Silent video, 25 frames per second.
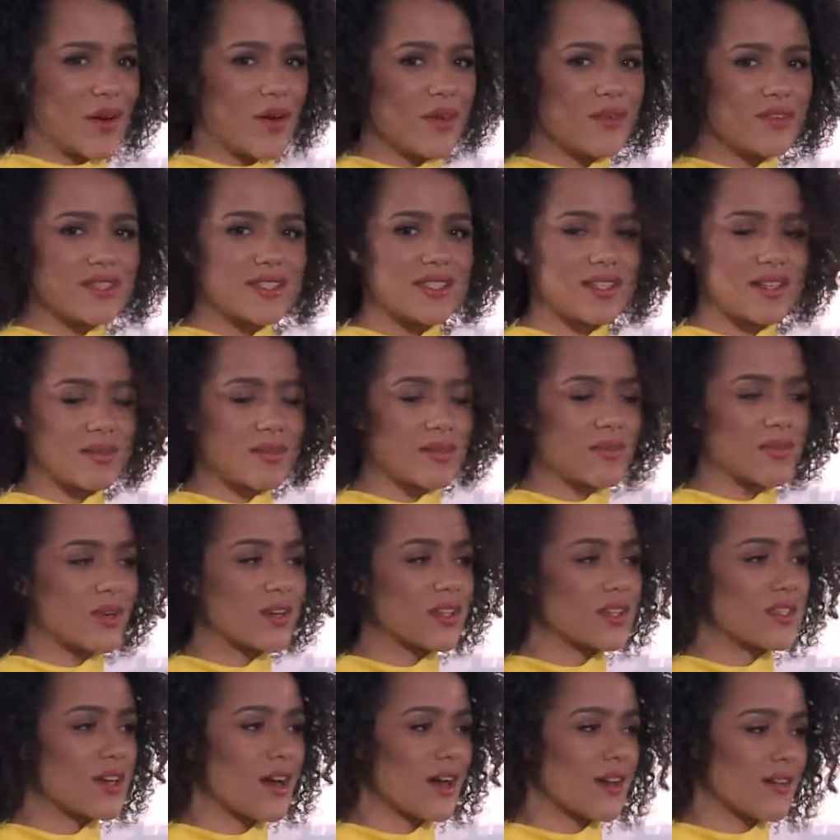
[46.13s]
obviously we've
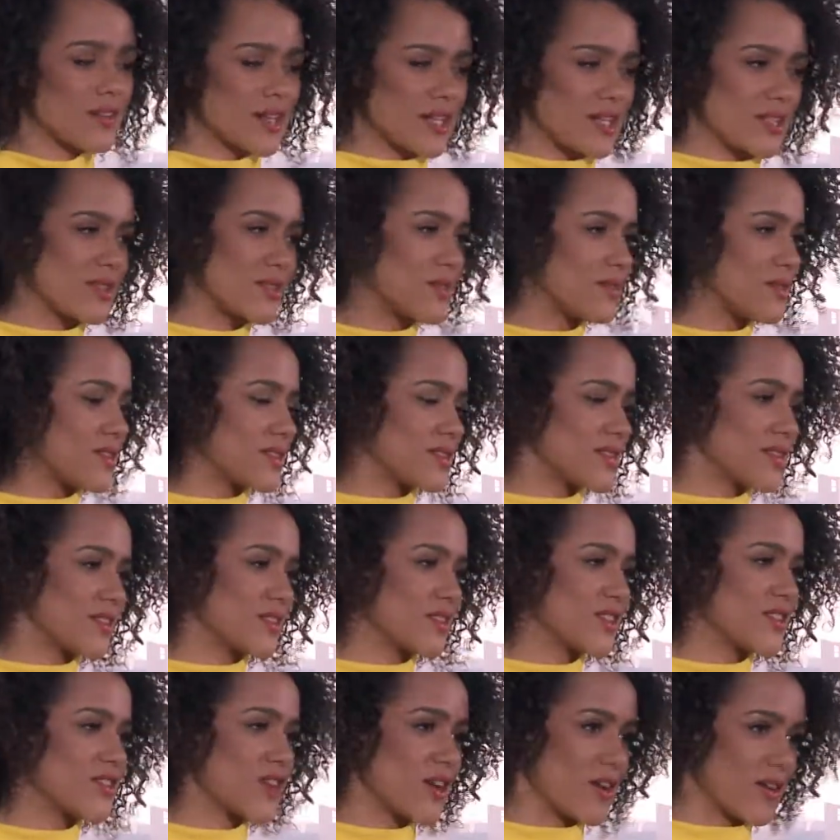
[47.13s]
got Tyrese, who is
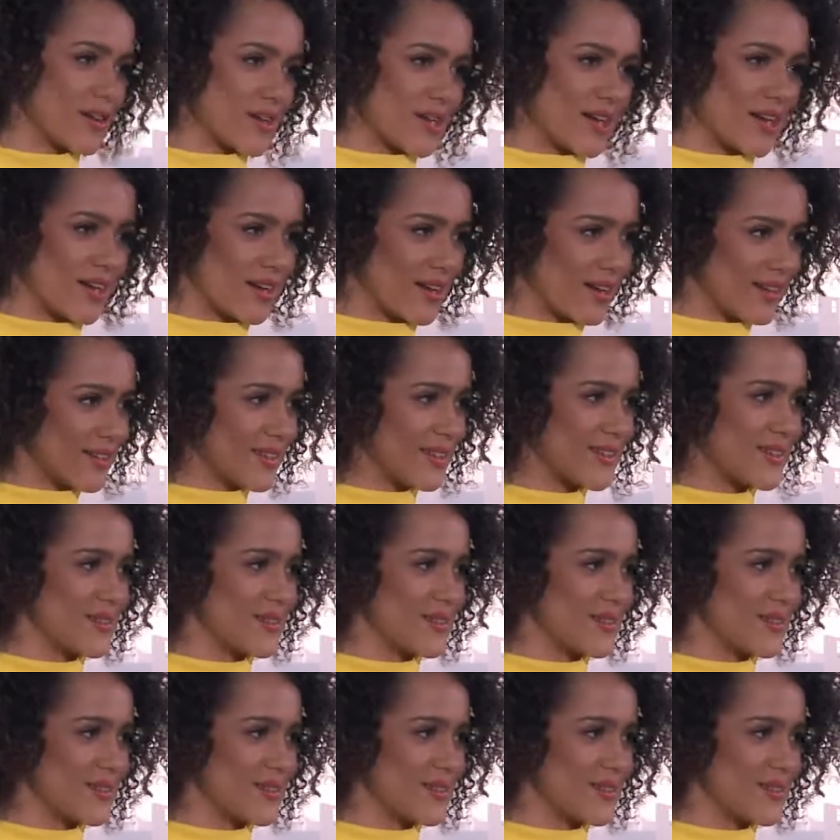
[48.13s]
the Joker,